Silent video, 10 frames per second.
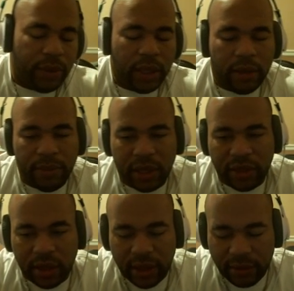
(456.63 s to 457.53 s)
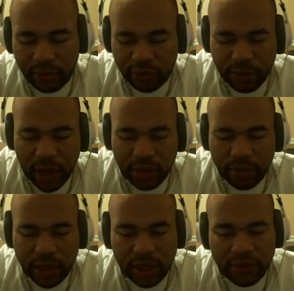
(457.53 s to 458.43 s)
But the big thing that just
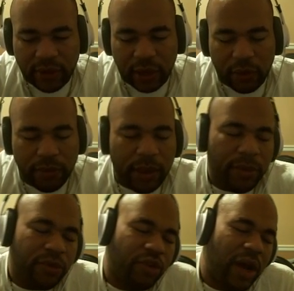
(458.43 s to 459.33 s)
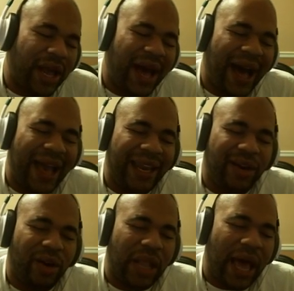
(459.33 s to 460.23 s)
bothered me is like when people try to hide
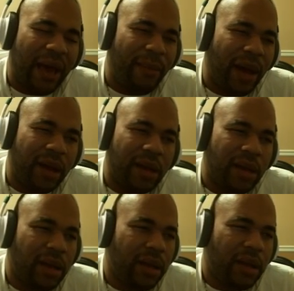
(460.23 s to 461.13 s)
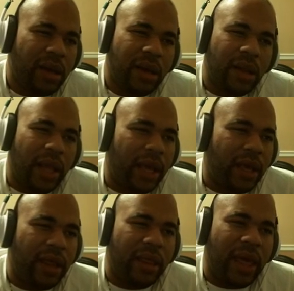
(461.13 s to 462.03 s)
it or lie about it.
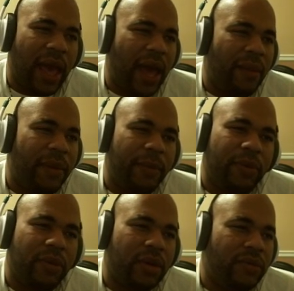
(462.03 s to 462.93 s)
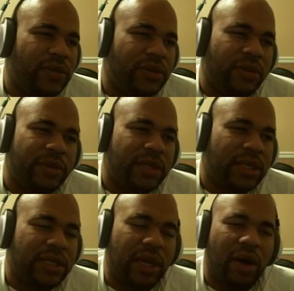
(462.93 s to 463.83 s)
Like they had people, even streamers,
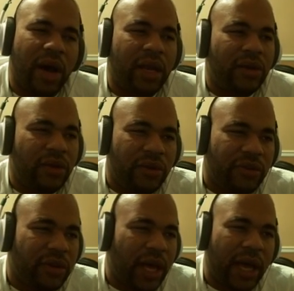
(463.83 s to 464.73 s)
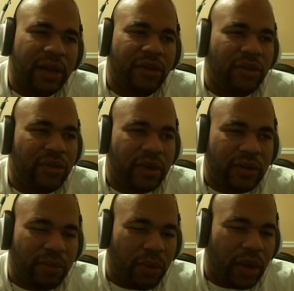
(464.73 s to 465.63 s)
like saying, "Oh, I didn't use it. I didn't use the
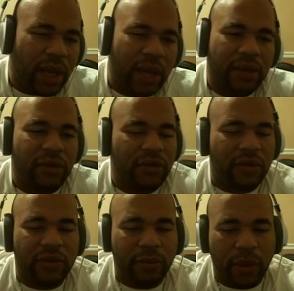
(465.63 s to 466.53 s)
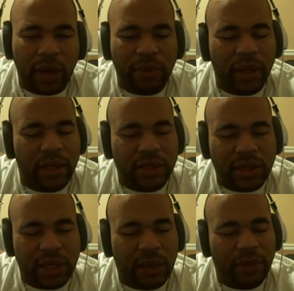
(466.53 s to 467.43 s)
exploit. I didn't use the exploit. I play
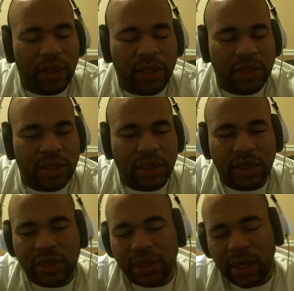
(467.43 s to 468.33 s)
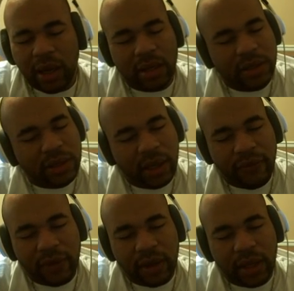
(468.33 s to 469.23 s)
legit. I play legit." And they say all this
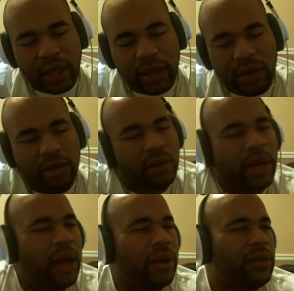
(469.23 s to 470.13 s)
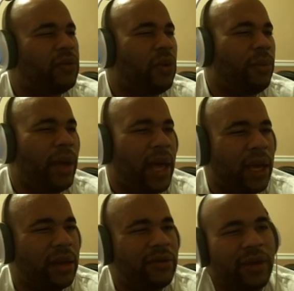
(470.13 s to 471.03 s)
stuff, and then your account gets rolled
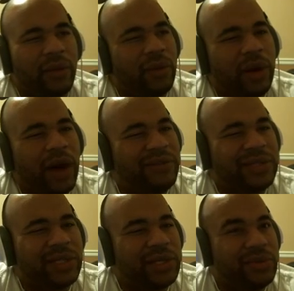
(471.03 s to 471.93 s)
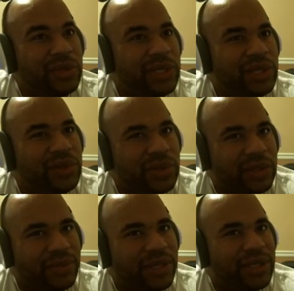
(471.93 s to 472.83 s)
back, and it's like, well, obviously you did use
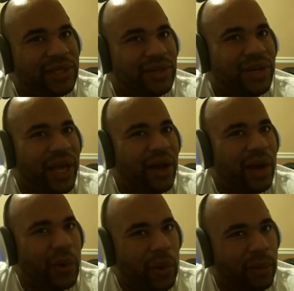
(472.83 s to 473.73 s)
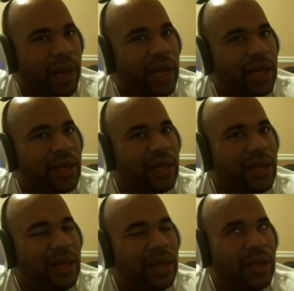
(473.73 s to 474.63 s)
it because your account got rolled back.
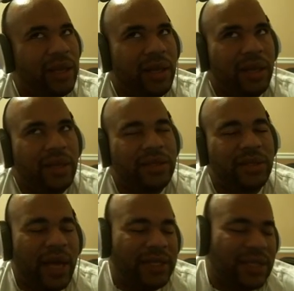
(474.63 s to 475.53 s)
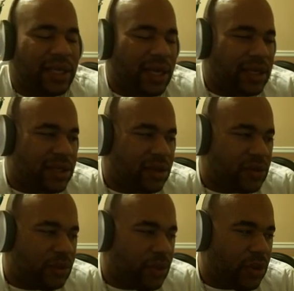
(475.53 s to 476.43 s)
So that's the thing that
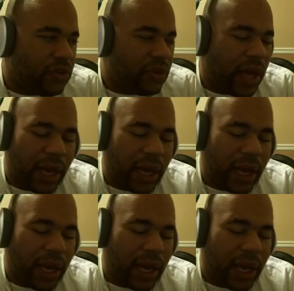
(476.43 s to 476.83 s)
disturbs me most.